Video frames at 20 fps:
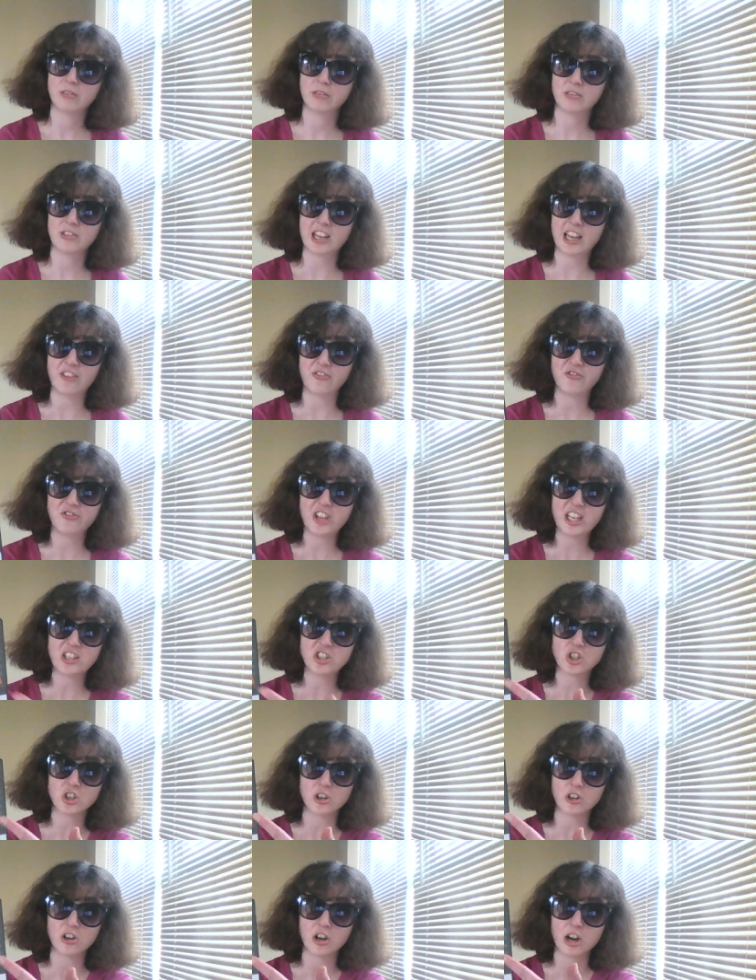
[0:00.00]
that
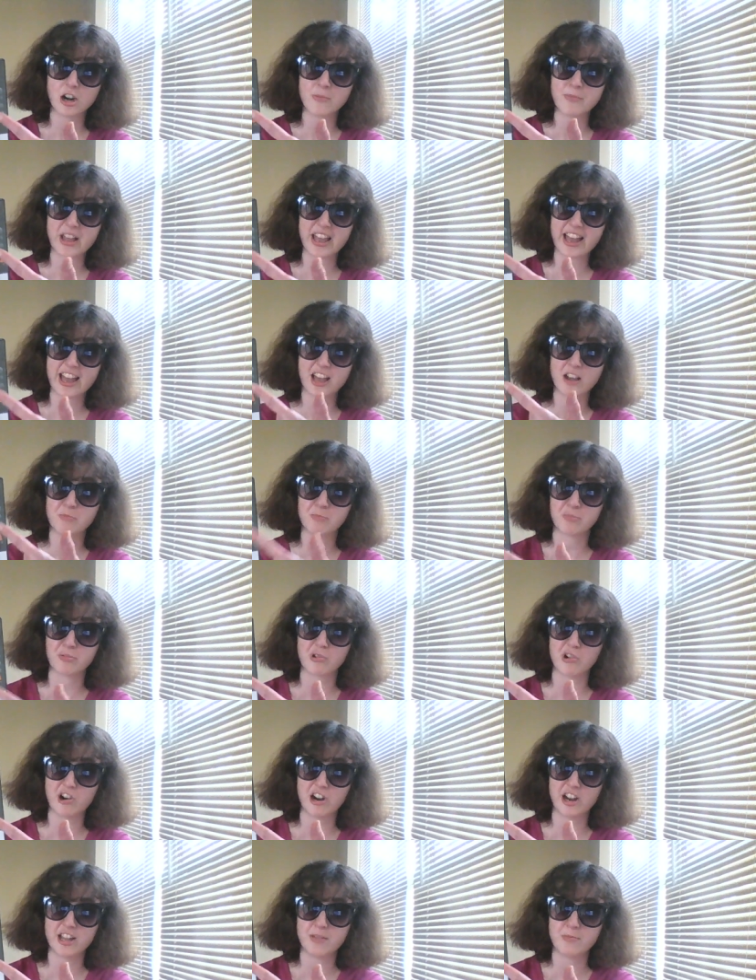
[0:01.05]
featured our man
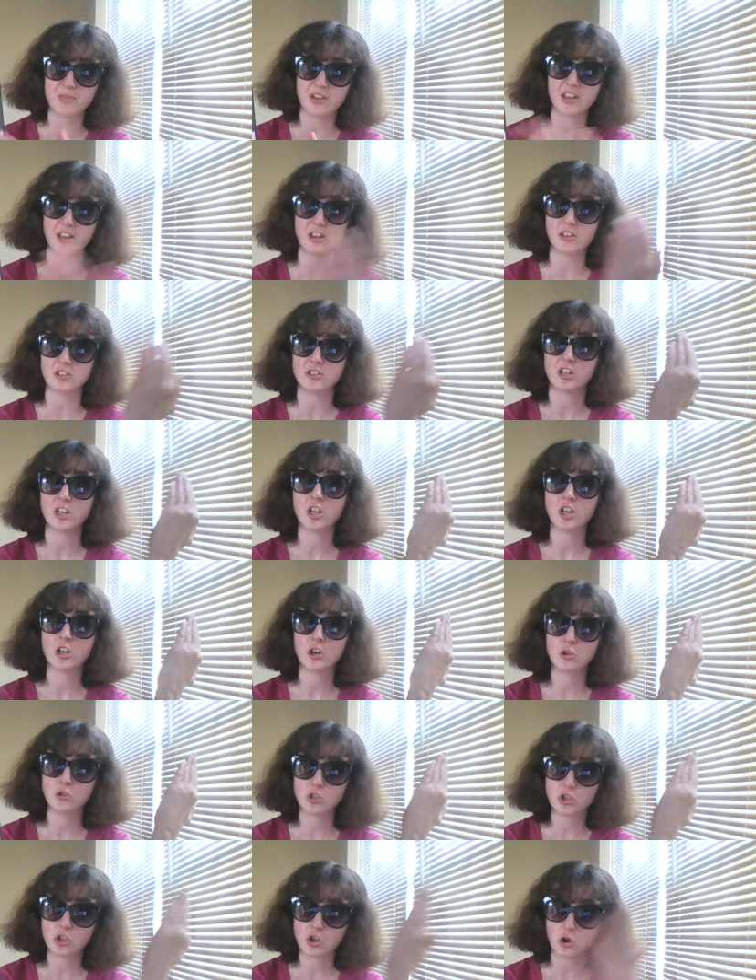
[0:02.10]
Brian Mills,
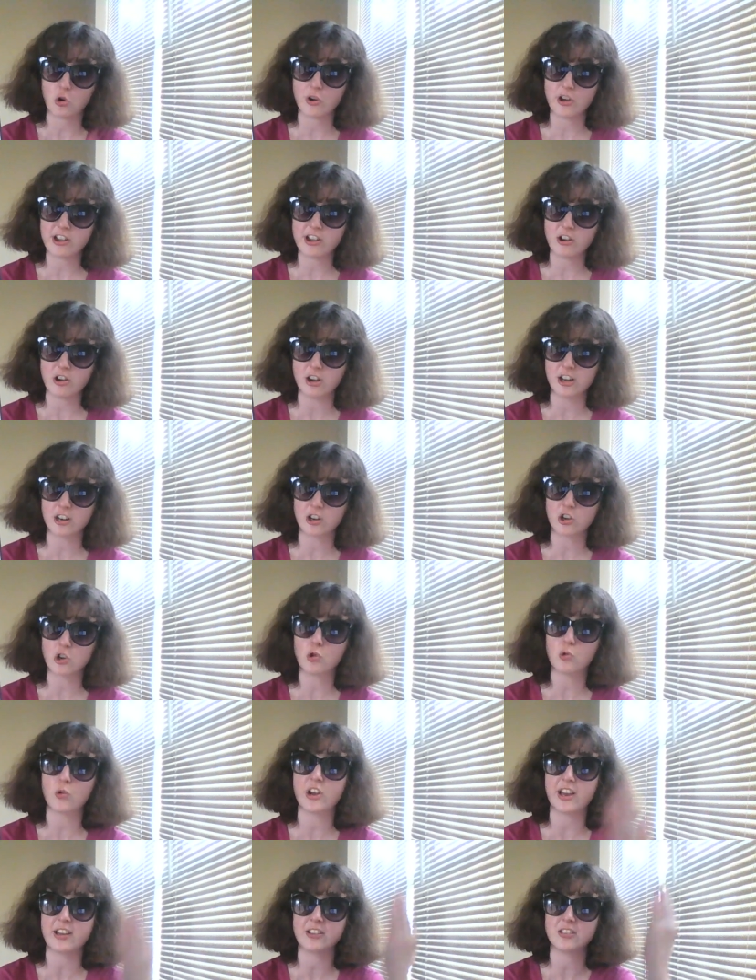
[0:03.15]
who's going on a
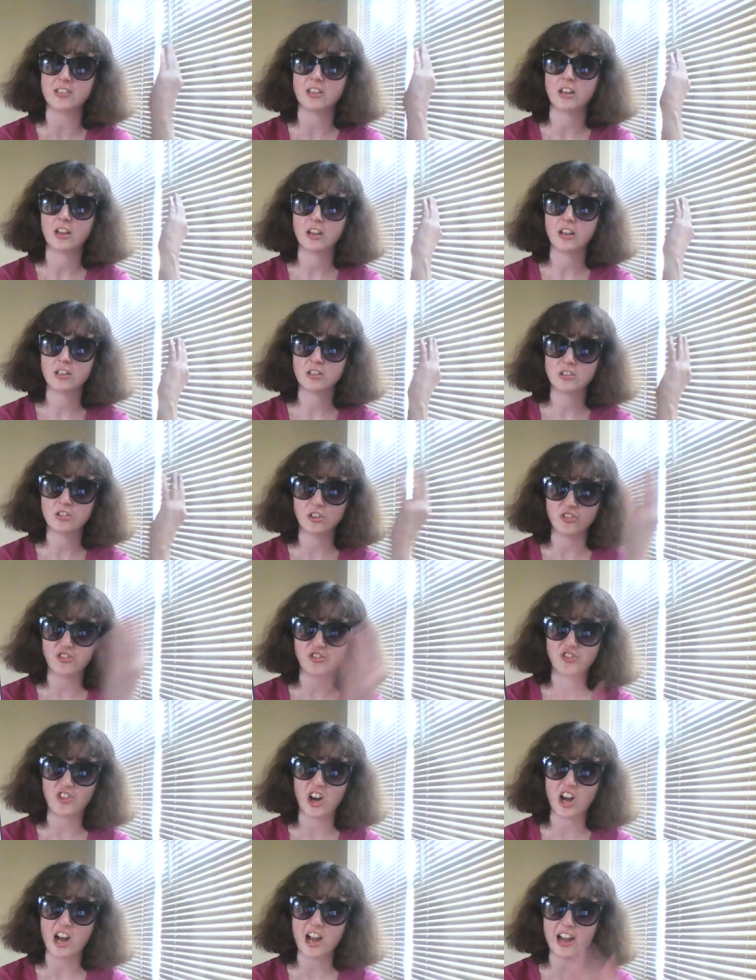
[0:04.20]
quest to
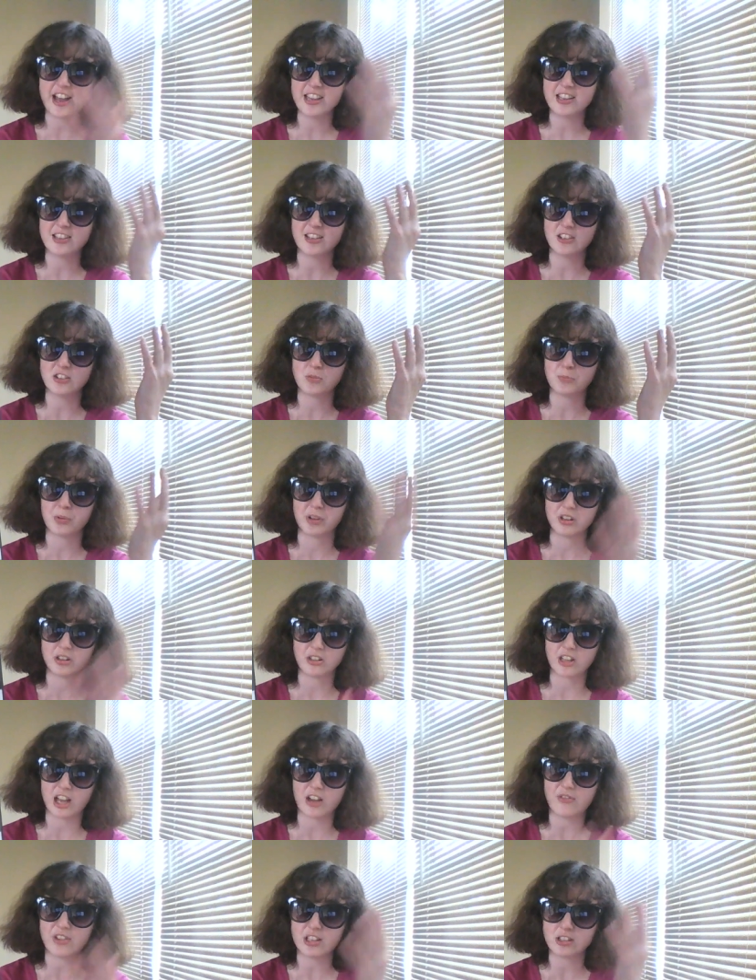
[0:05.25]
find his
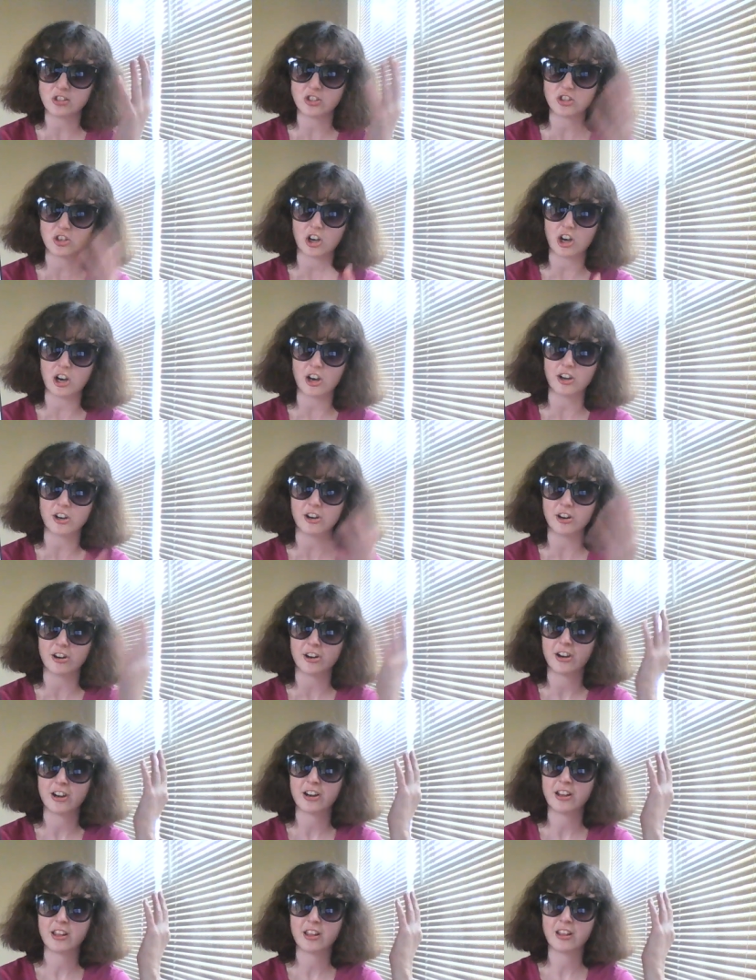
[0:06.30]
beloved daughter
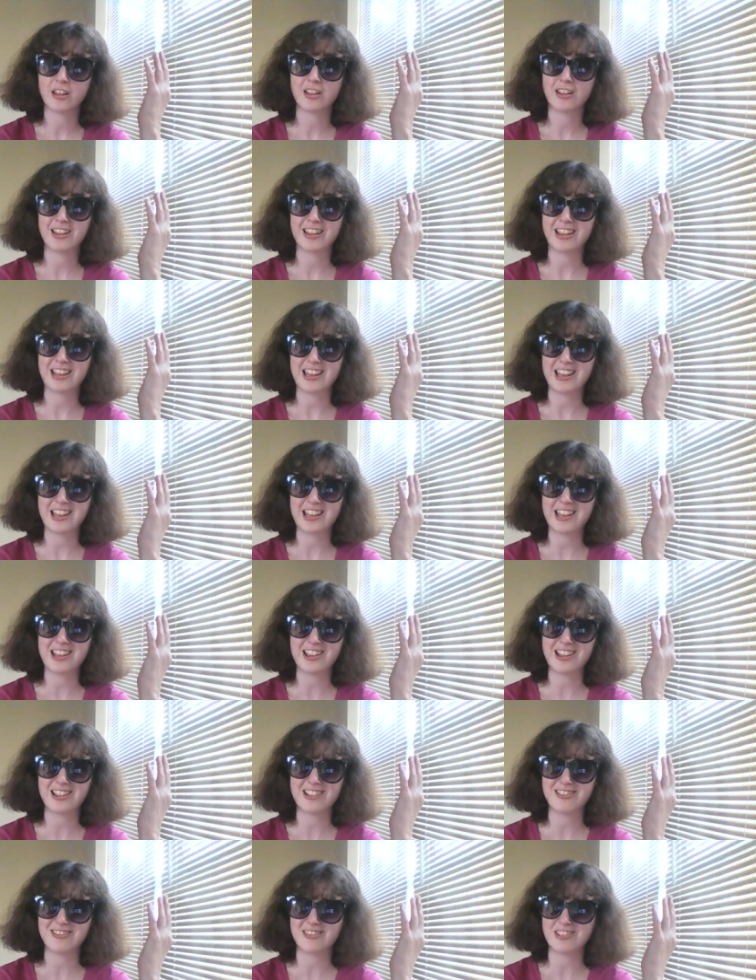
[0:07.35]

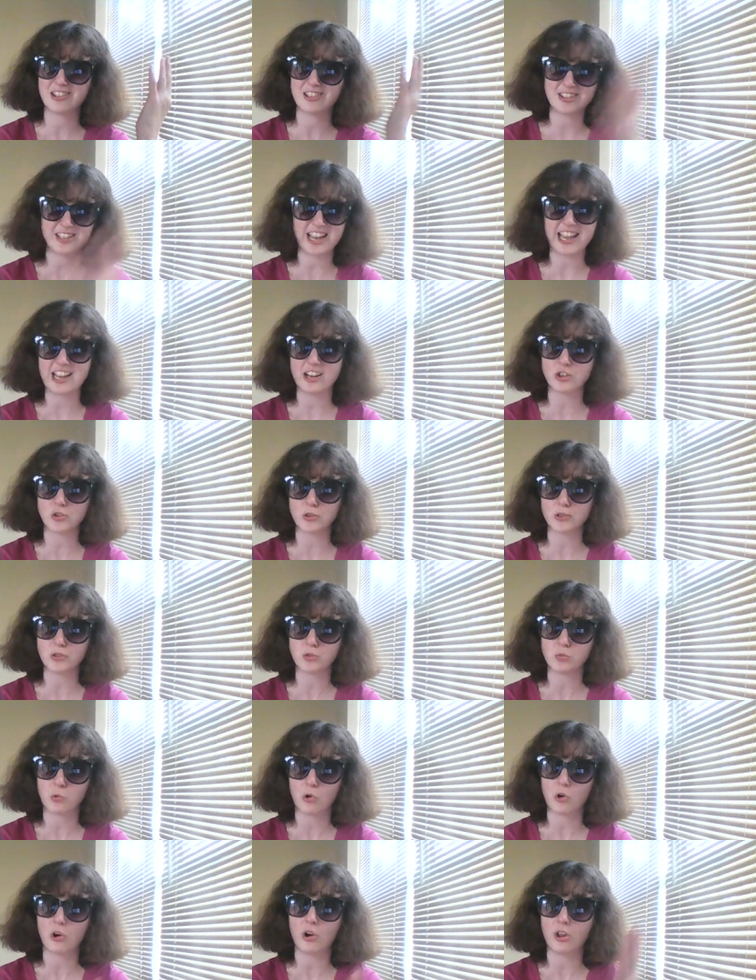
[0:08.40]
in the dangerous
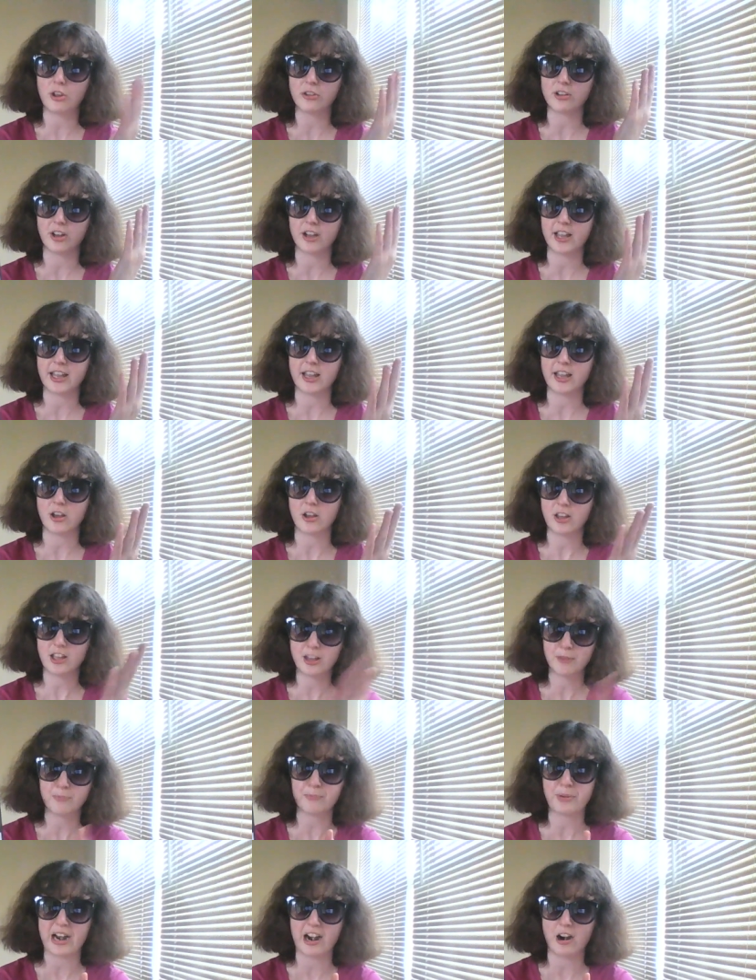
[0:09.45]
world eh,
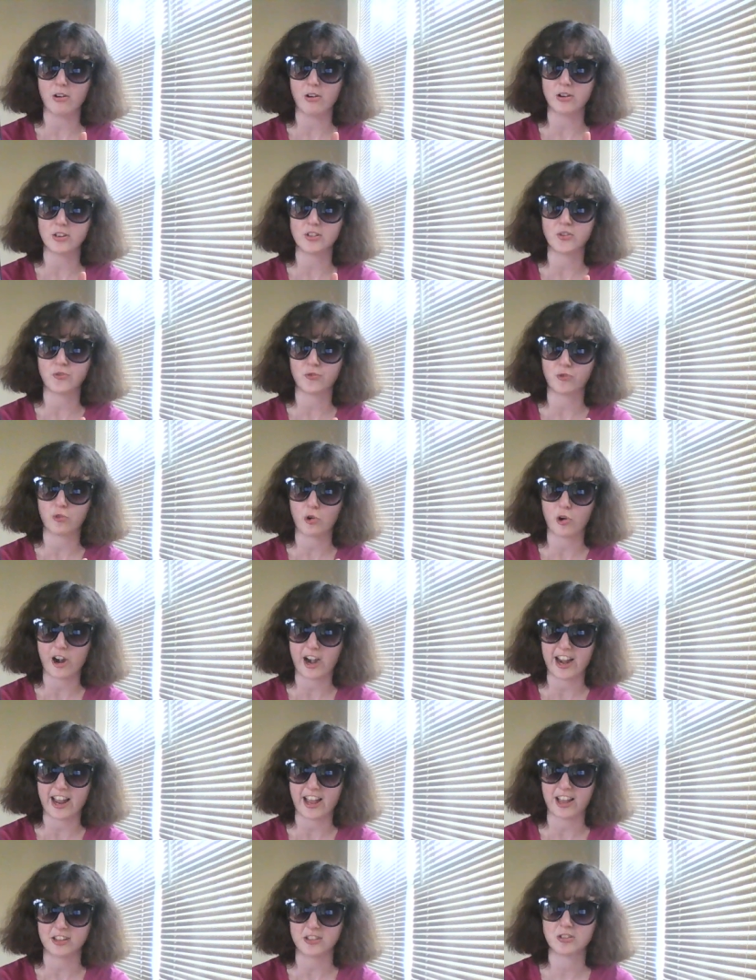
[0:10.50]
in Paris,
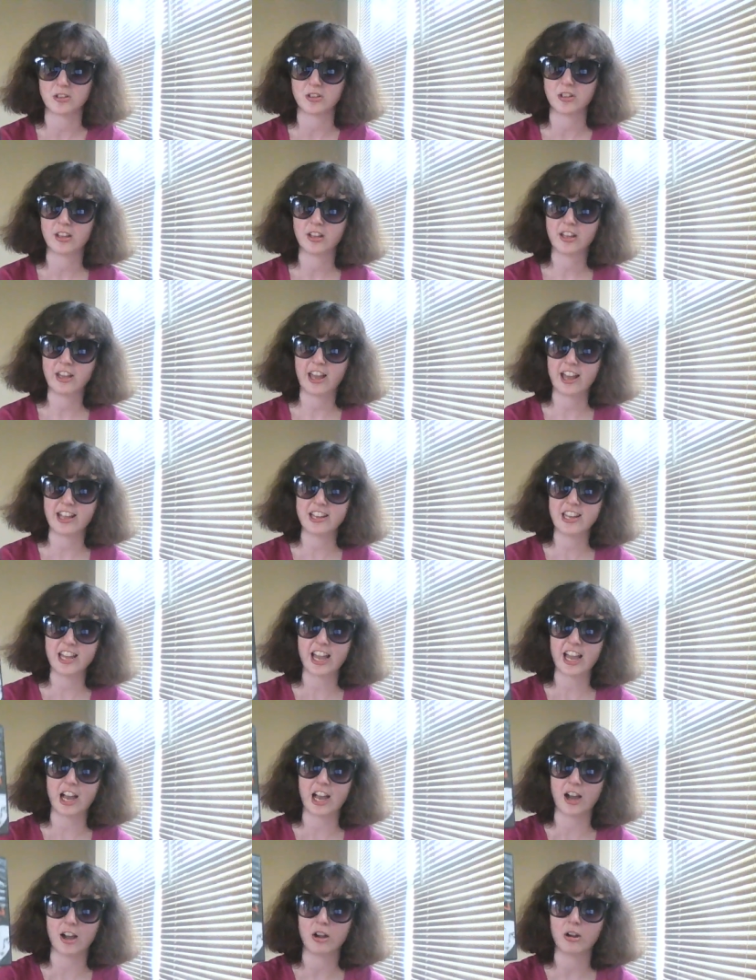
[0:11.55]
France. And
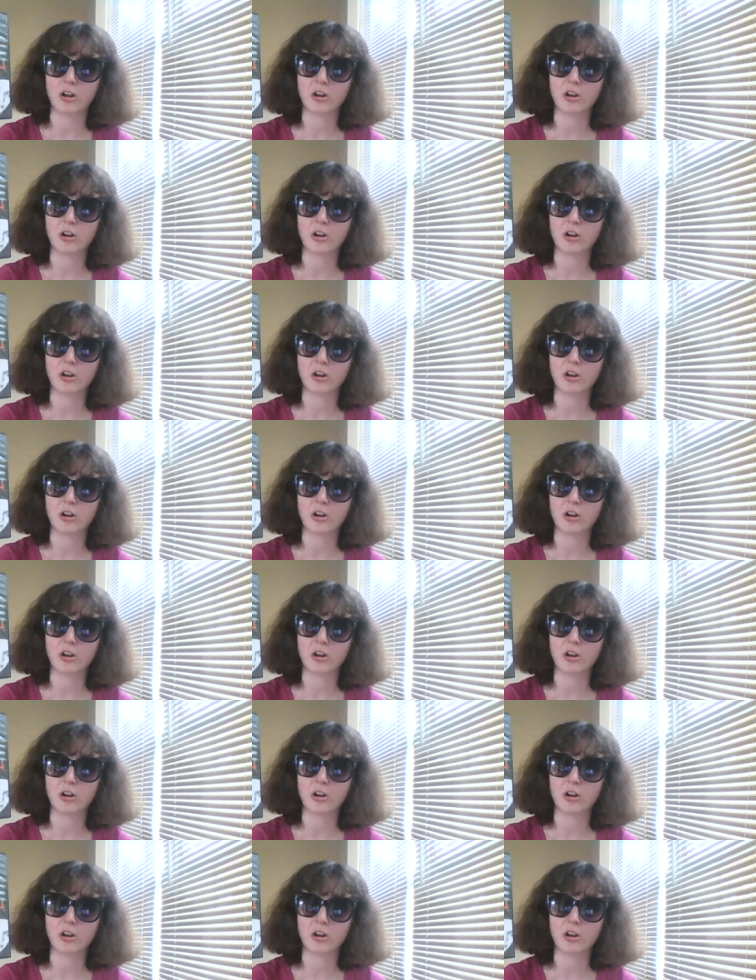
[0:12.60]
yeah,